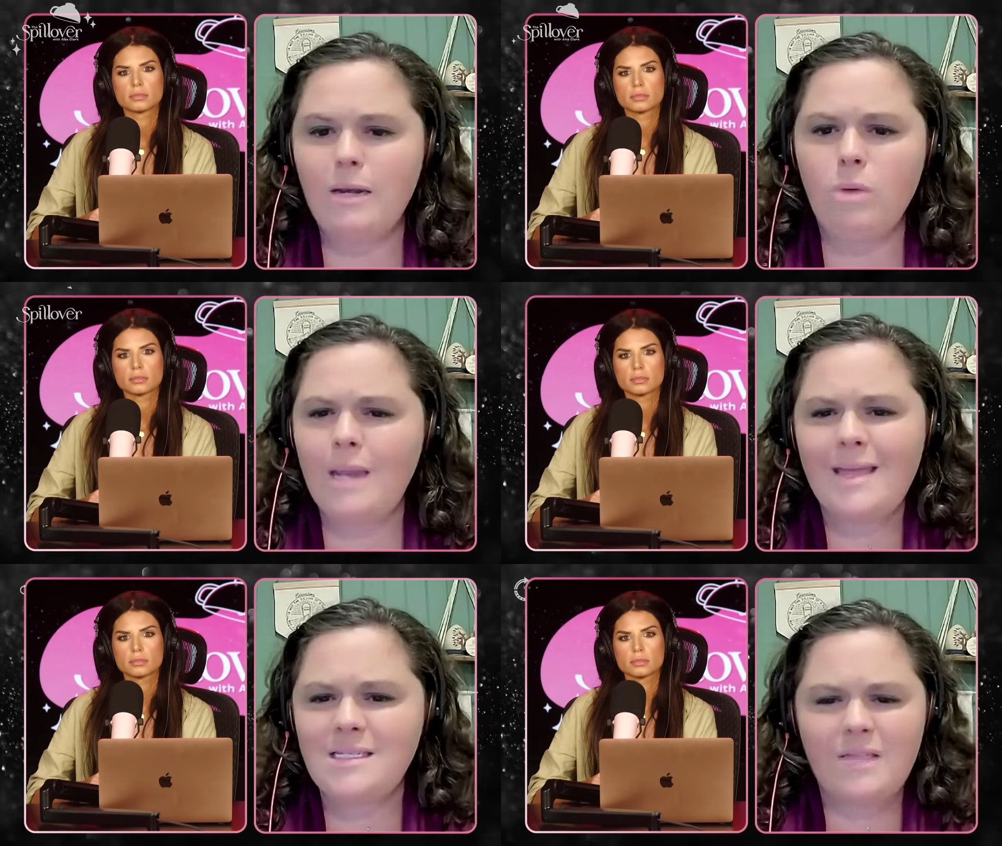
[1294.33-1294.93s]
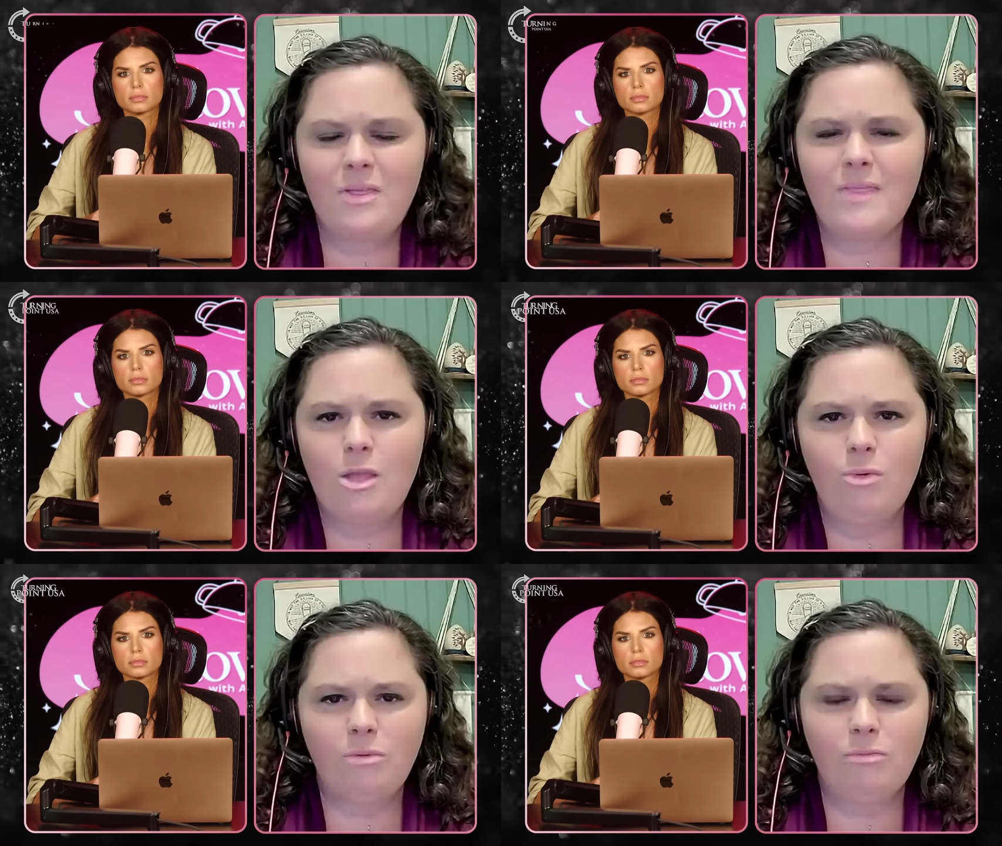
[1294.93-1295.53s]
Speaker 1: and that's something that you
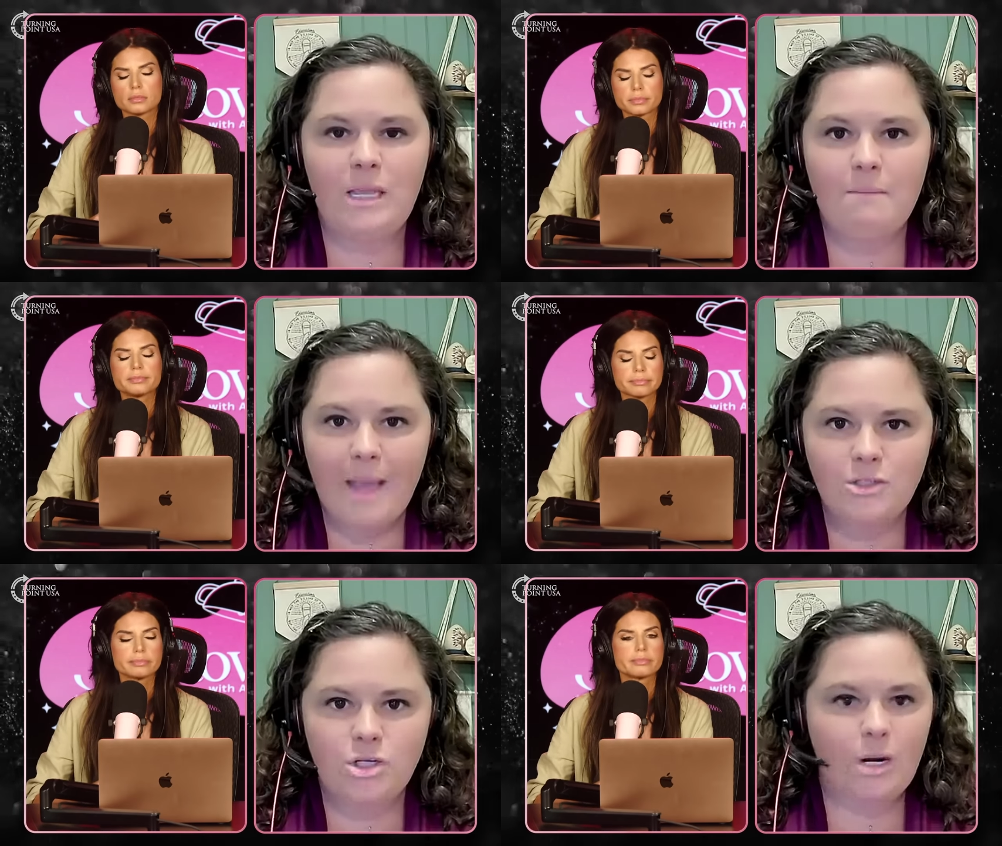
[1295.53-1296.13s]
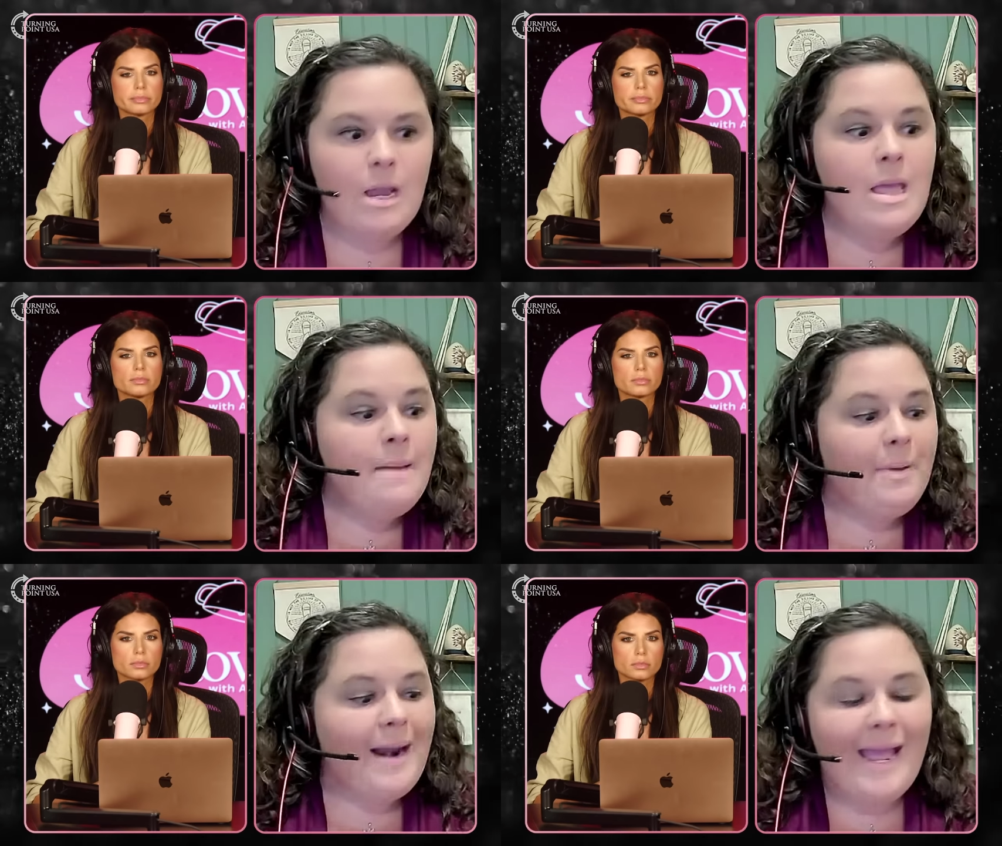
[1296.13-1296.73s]
can really measure.
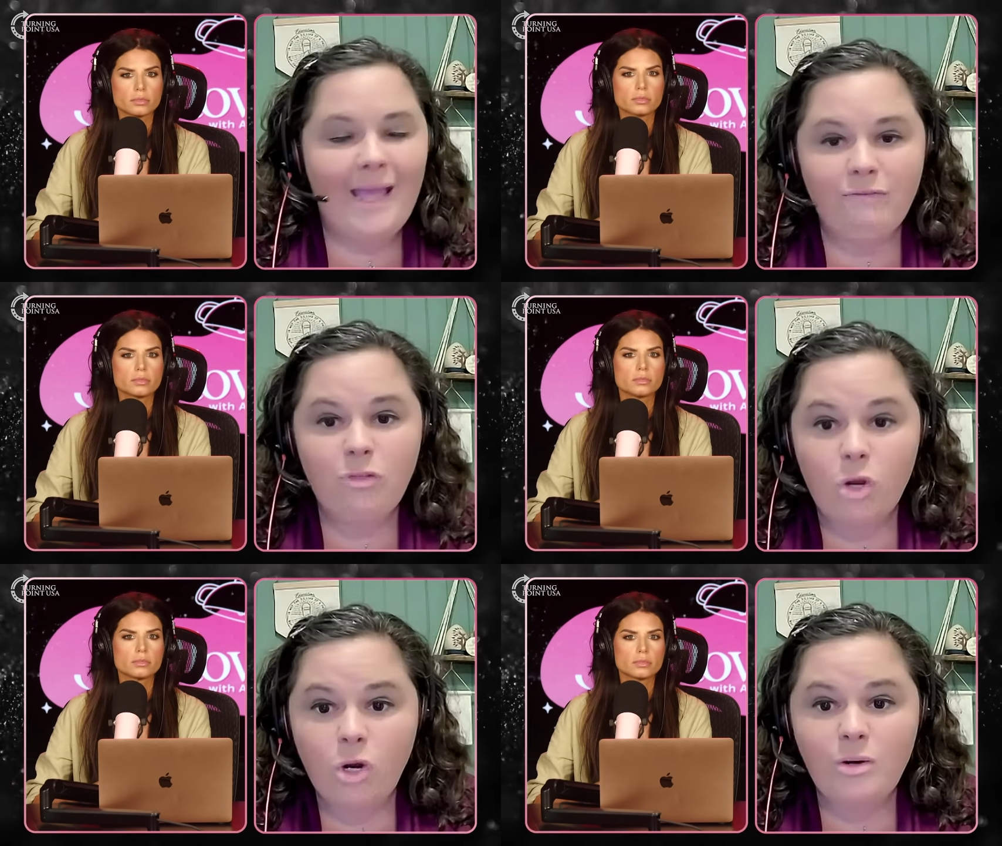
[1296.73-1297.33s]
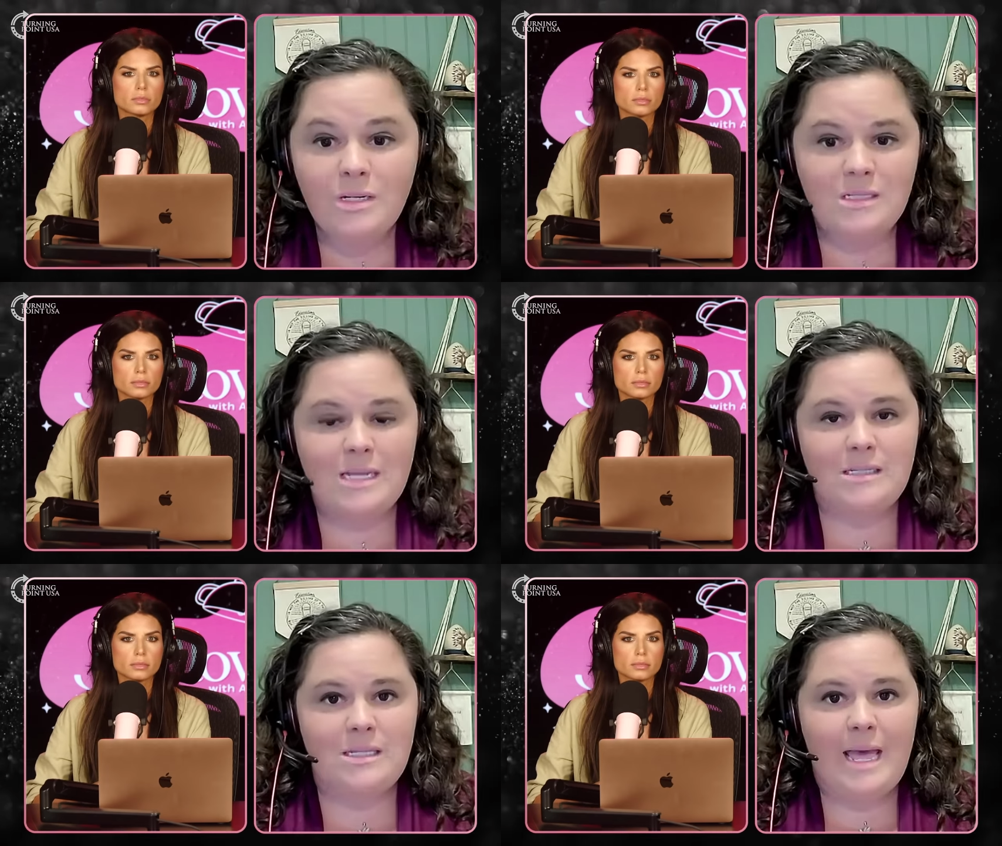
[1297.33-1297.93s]
But I have learned
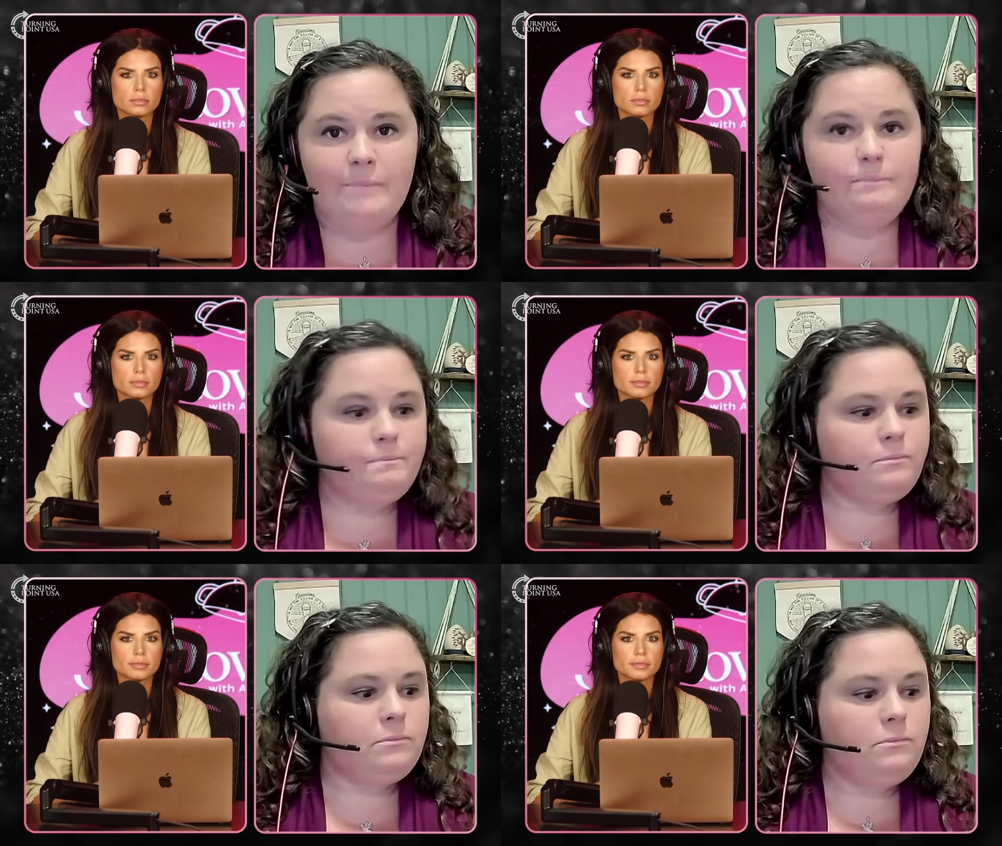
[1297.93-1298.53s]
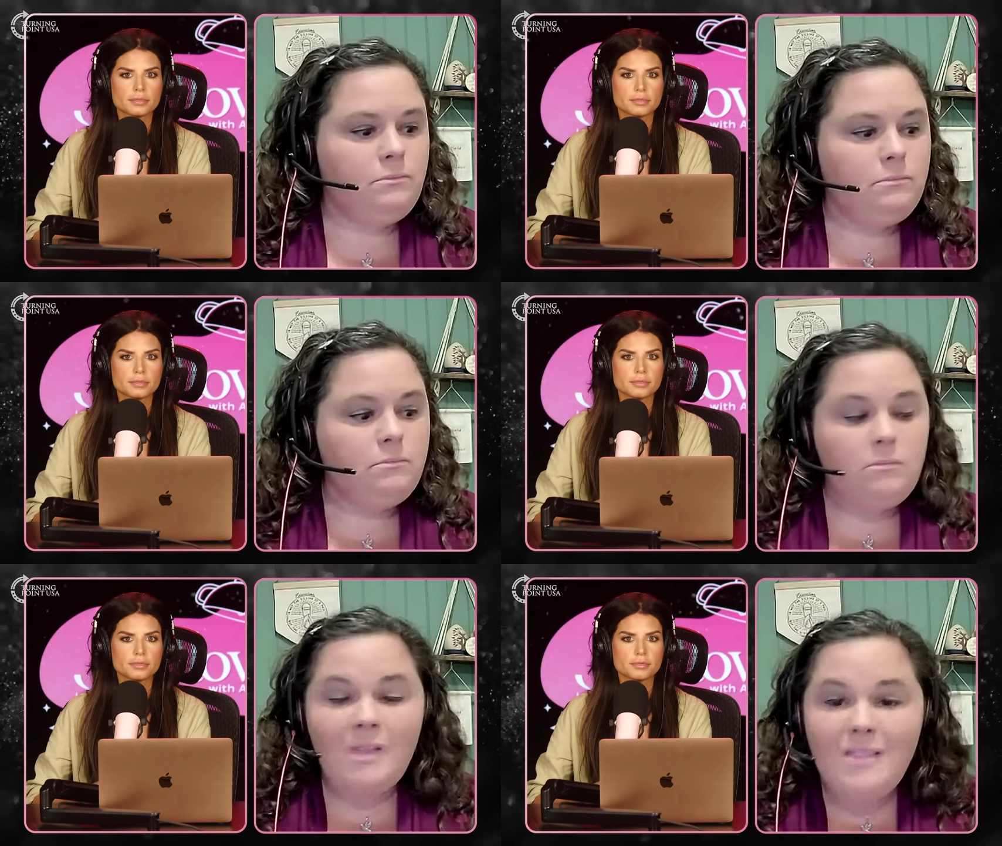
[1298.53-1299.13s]
since then
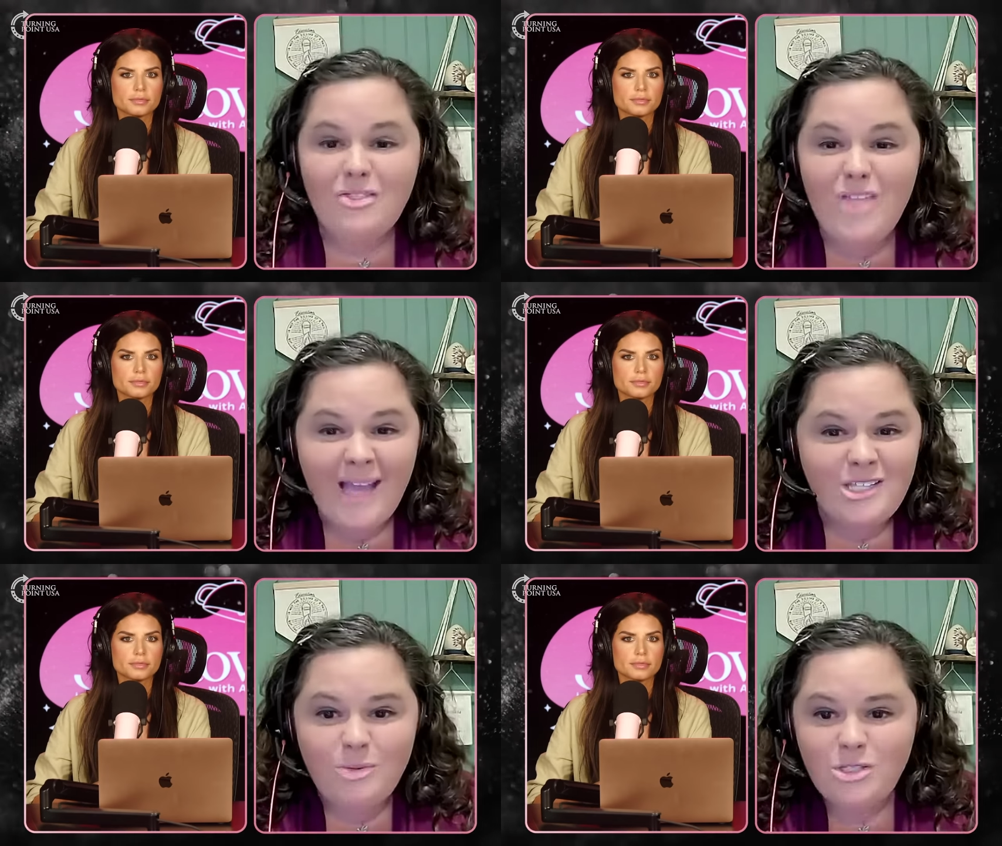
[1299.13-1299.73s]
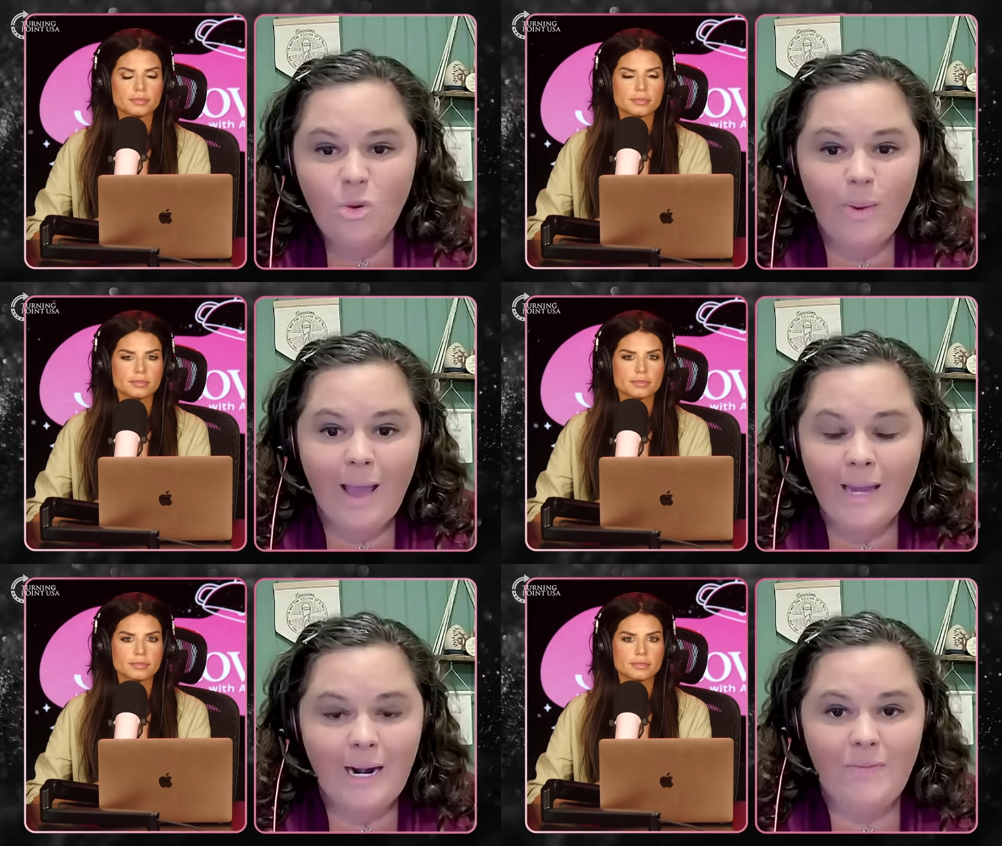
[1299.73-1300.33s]
that that's what's going on on the